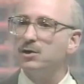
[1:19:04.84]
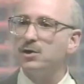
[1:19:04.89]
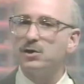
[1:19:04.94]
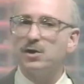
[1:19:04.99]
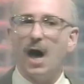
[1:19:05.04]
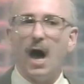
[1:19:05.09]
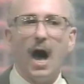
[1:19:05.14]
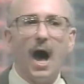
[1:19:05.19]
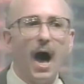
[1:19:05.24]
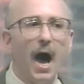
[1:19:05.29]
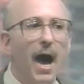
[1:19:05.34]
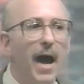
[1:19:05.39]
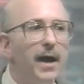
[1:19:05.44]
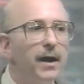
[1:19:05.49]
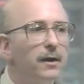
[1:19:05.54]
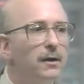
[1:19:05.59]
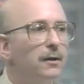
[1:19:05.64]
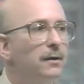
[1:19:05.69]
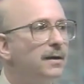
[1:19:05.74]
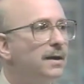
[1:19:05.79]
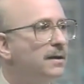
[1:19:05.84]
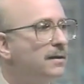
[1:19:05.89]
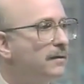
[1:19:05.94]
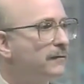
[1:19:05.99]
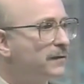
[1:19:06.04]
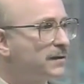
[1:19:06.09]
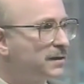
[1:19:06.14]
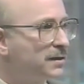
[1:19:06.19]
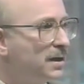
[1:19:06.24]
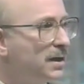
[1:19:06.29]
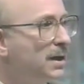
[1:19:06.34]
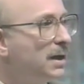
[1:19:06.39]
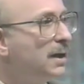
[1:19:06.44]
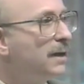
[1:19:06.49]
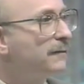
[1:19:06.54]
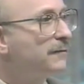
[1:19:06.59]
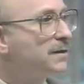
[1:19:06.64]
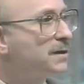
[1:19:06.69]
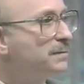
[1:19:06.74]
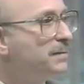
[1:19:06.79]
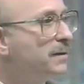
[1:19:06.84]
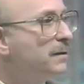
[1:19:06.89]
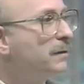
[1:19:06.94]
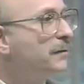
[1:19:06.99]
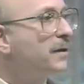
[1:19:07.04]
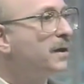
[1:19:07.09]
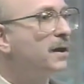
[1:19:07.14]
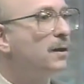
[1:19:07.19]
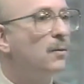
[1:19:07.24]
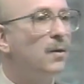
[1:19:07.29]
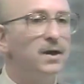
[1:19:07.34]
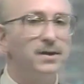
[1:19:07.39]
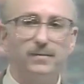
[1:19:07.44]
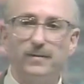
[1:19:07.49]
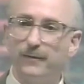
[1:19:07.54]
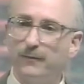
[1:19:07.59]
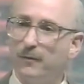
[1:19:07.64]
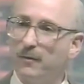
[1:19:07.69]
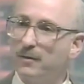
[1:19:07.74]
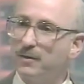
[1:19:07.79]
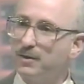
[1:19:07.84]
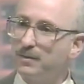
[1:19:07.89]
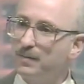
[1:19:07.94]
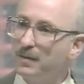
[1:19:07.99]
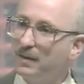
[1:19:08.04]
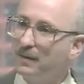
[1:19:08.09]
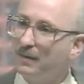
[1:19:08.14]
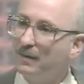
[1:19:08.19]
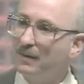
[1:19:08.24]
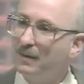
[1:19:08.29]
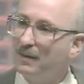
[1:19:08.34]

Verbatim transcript: is higher in the vicinity of the spill than it was before the spill.